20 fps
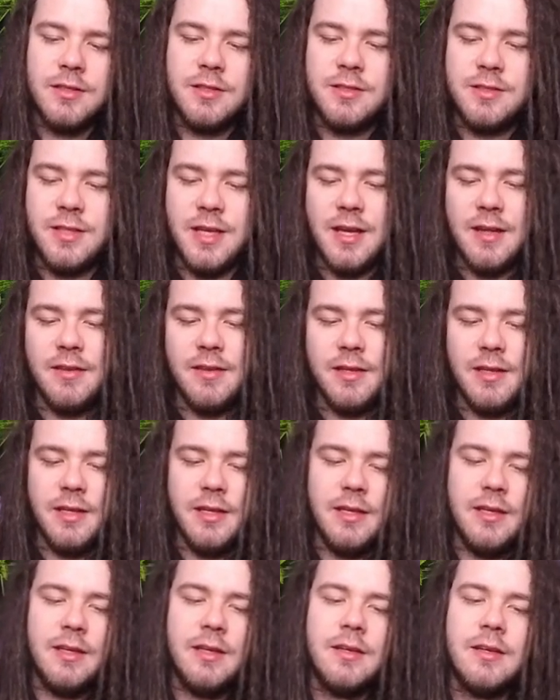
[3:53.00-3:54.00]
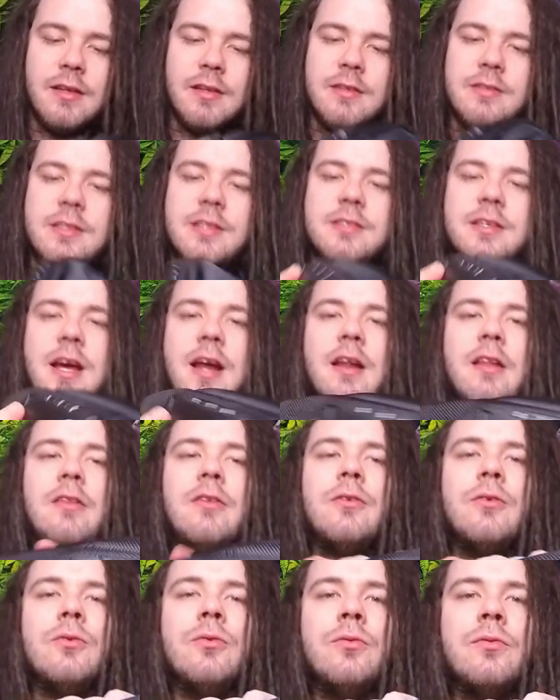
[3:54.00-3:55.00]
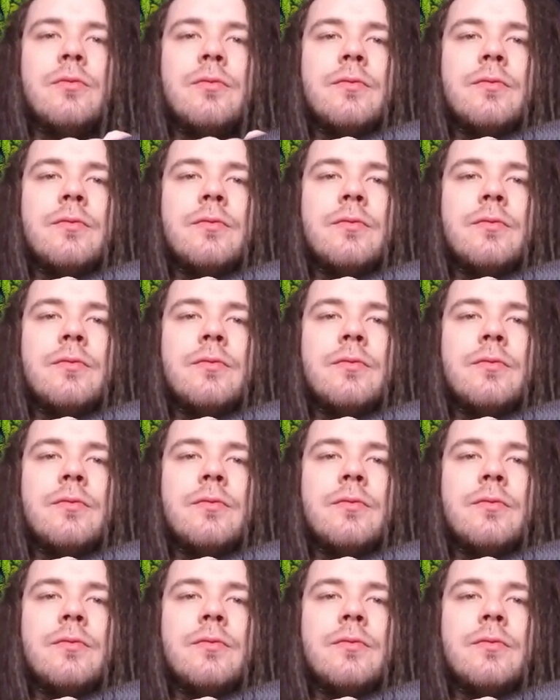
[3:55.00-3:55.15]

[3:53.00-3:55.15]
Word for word: set the, so it's got a little